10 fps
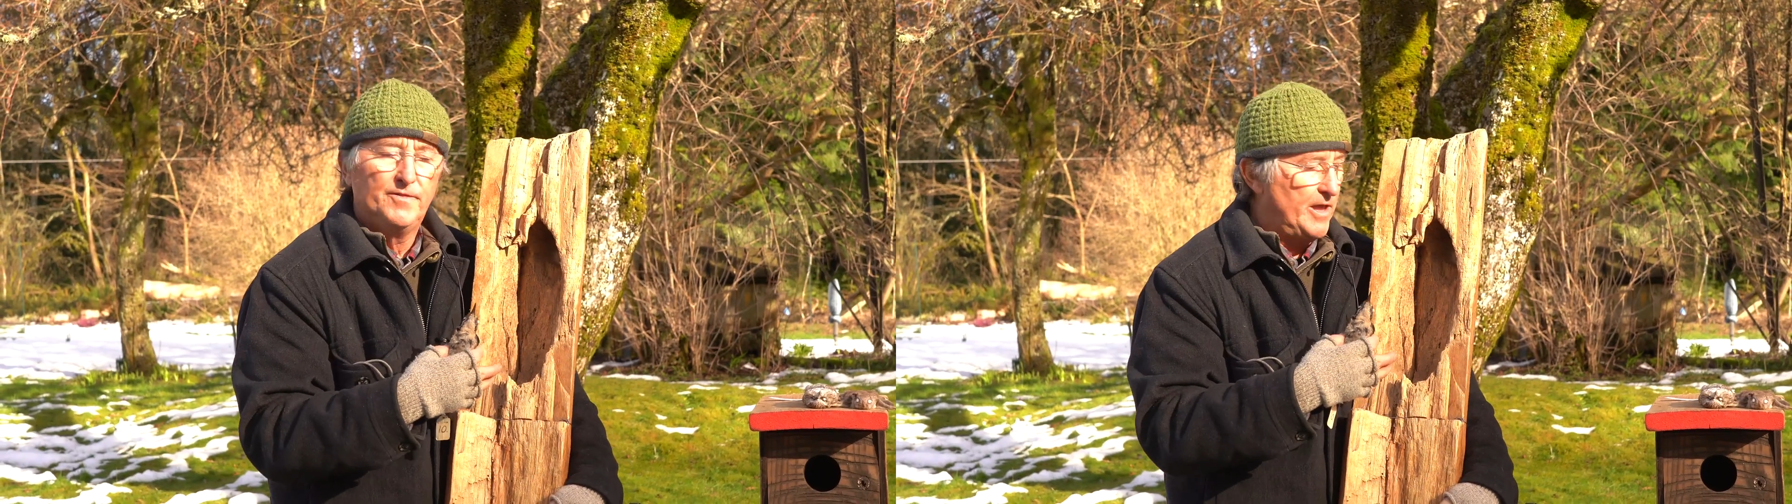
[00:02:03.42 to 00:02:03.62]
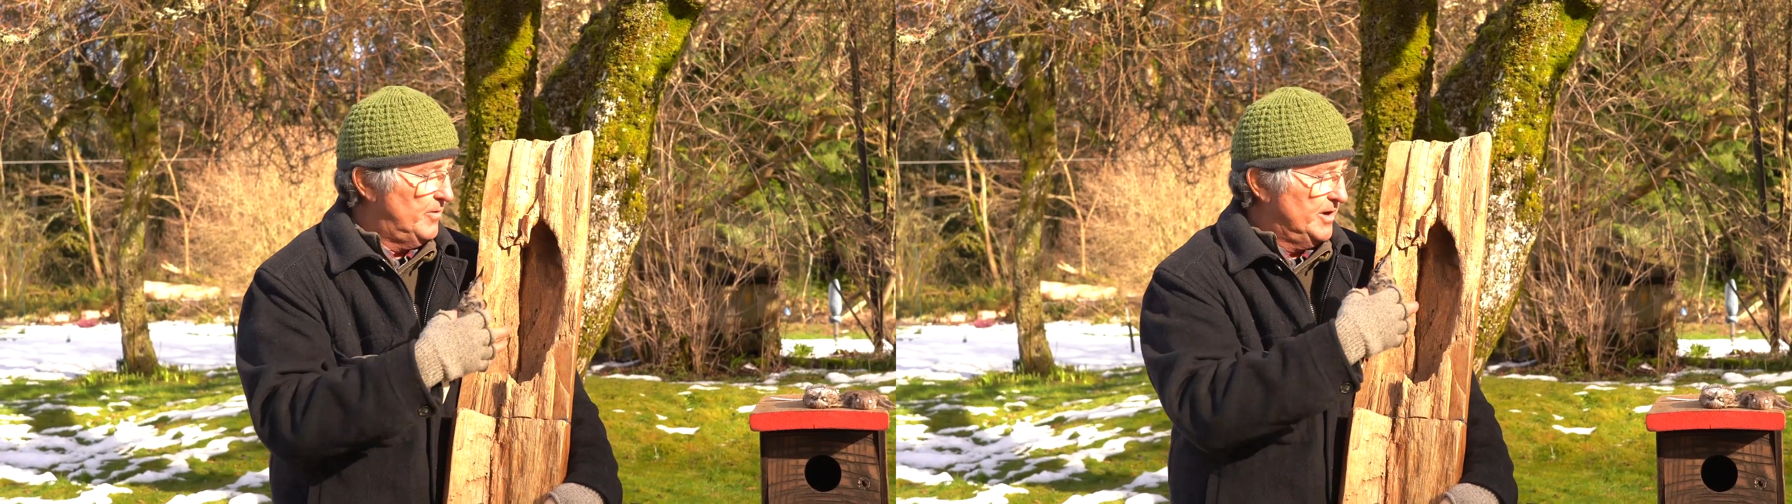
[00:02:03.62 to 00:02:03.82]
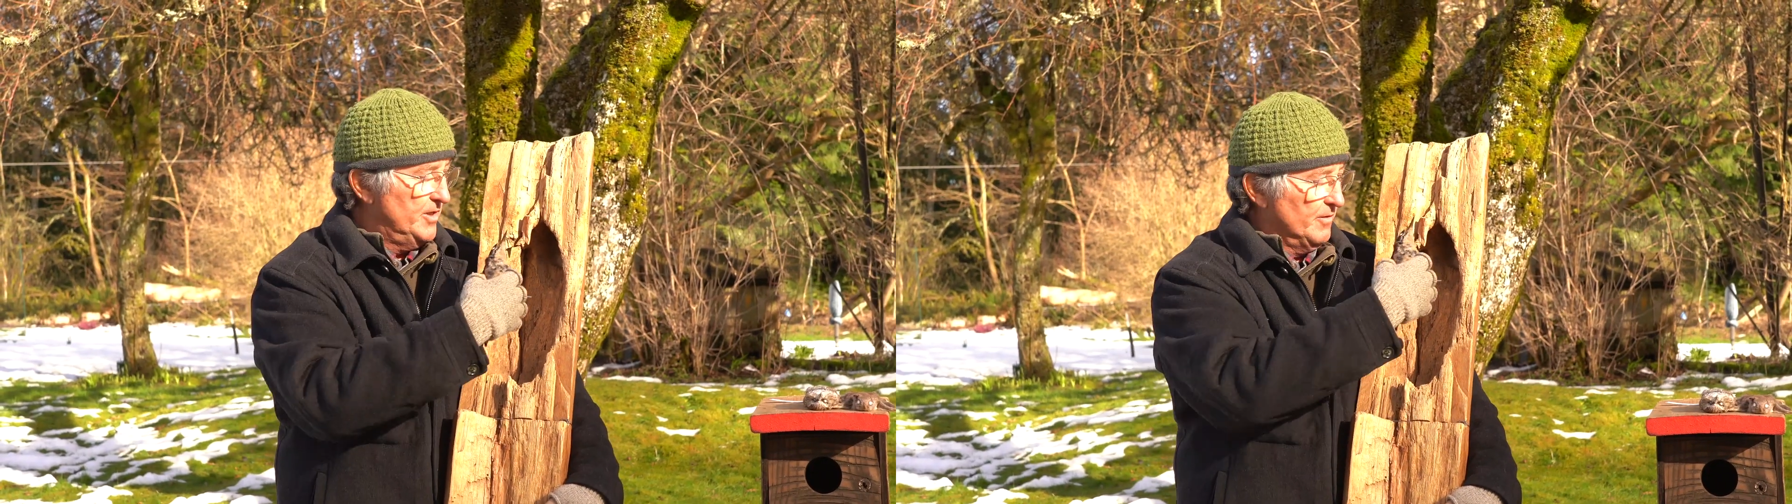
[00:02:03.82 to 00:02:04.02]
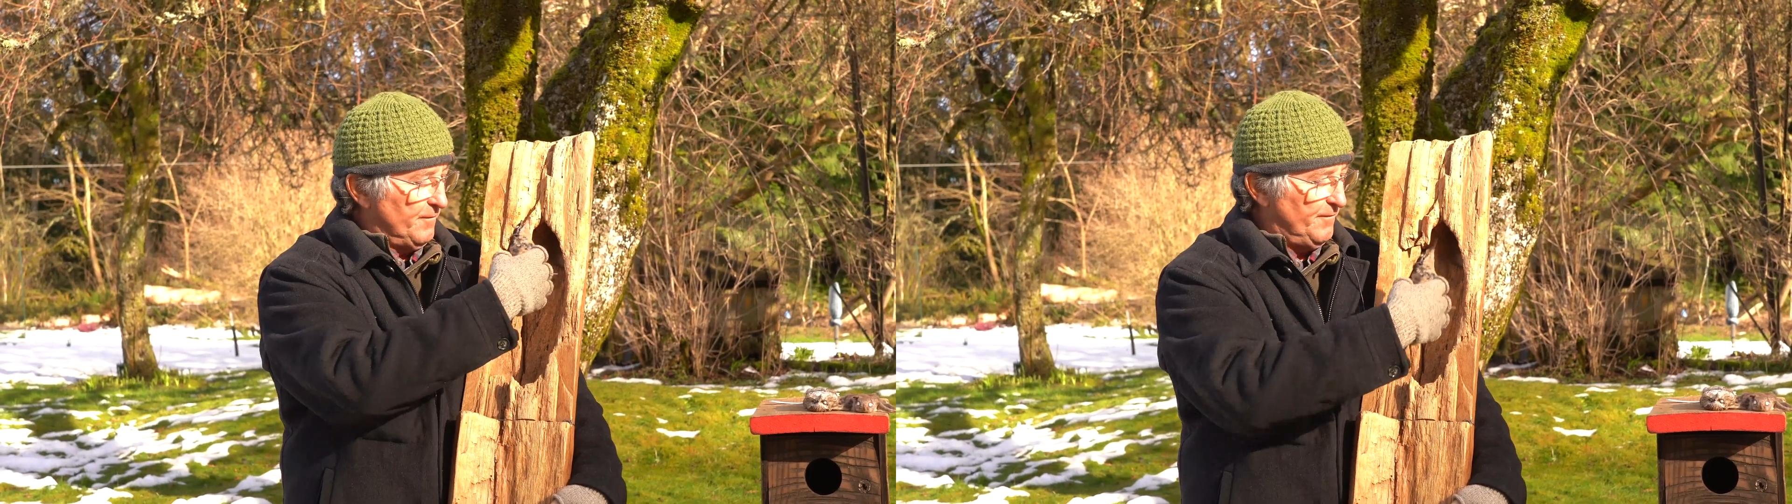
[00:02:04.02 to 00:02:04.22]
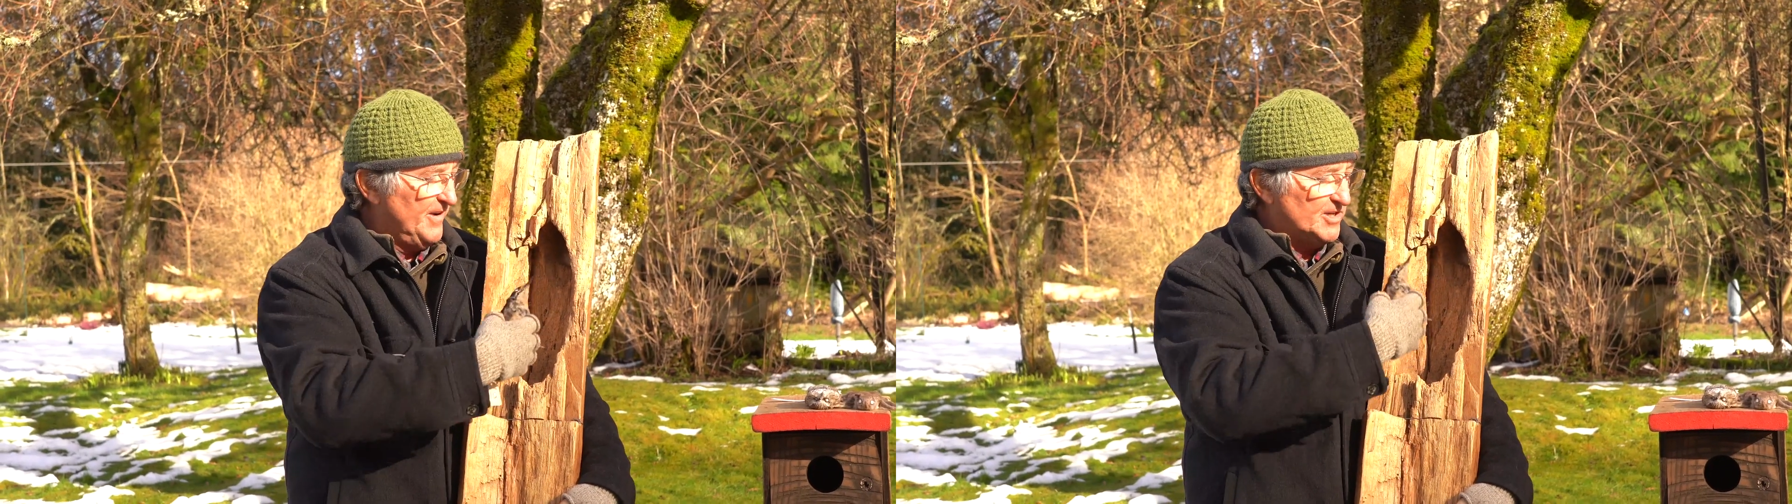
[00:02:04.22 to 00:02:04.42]
they will either
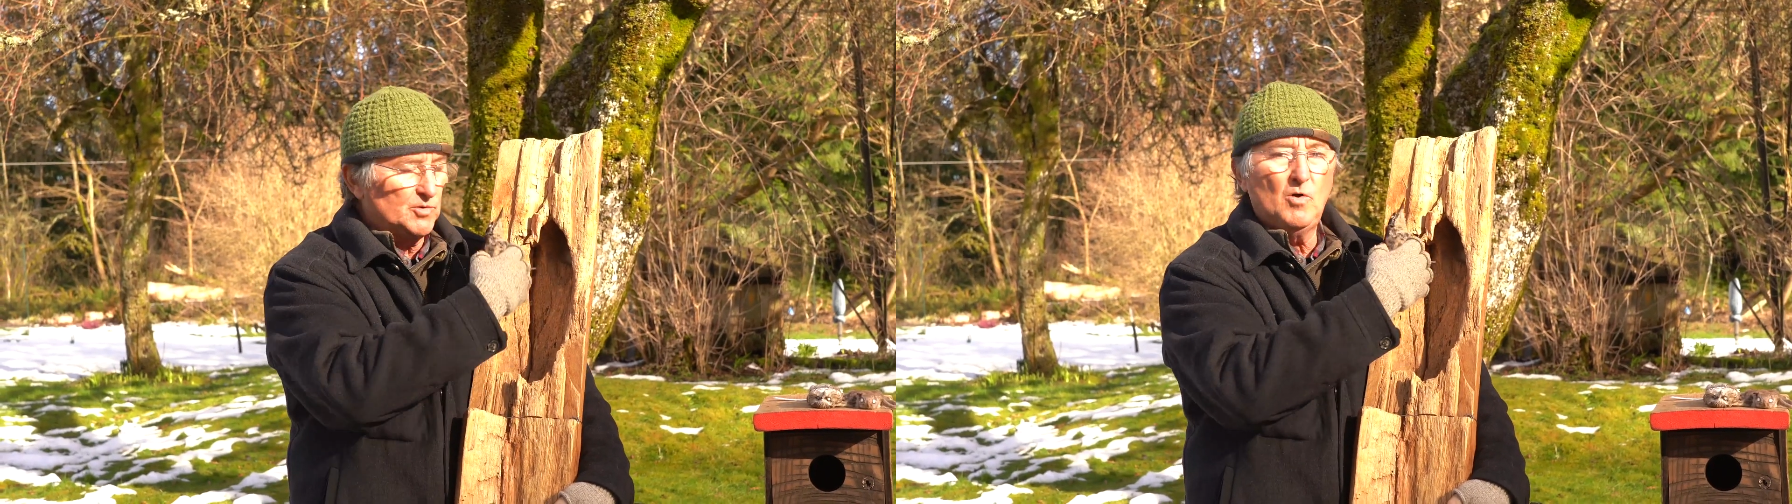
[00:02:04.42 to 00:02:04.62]
fix